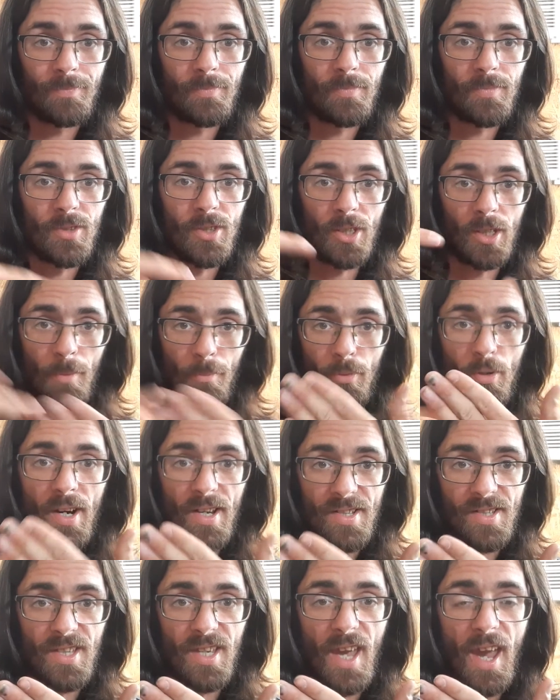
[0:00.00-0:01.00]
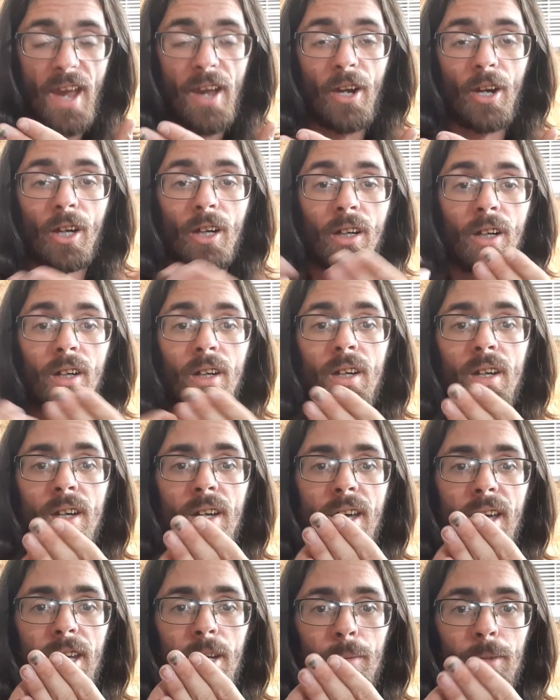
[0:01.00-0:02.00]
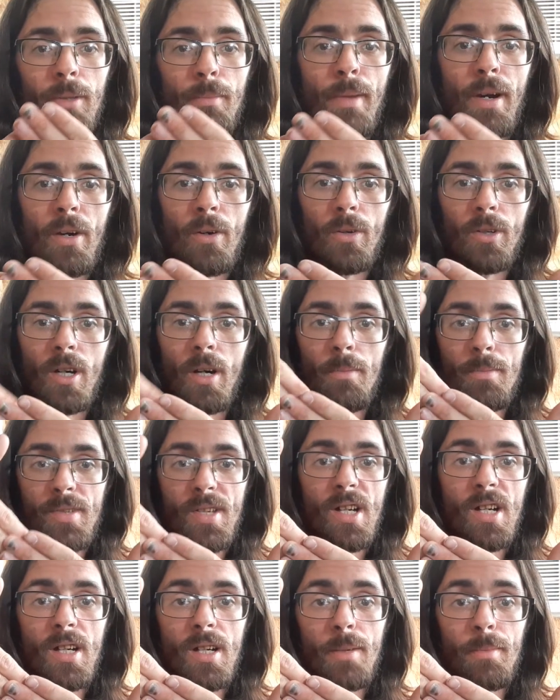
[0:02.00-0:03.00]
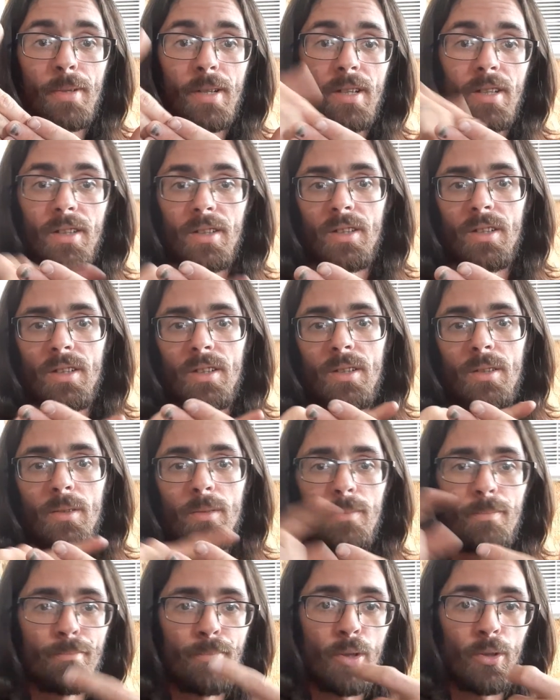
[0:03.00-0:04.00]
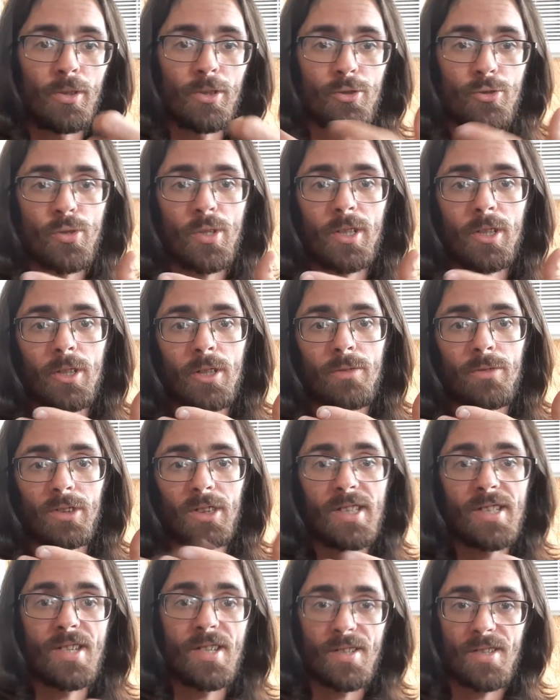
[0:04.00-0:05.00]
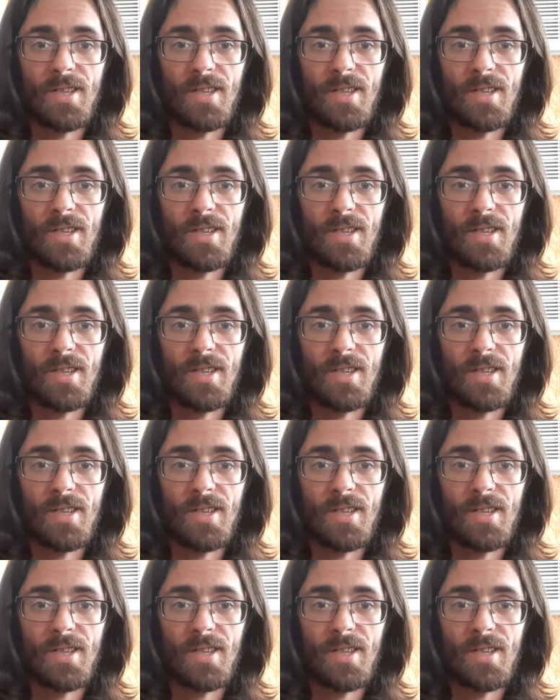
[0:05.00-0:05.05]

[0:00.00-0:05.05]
to compress the air. And then when the barrel comes up, pull the trigger, it releases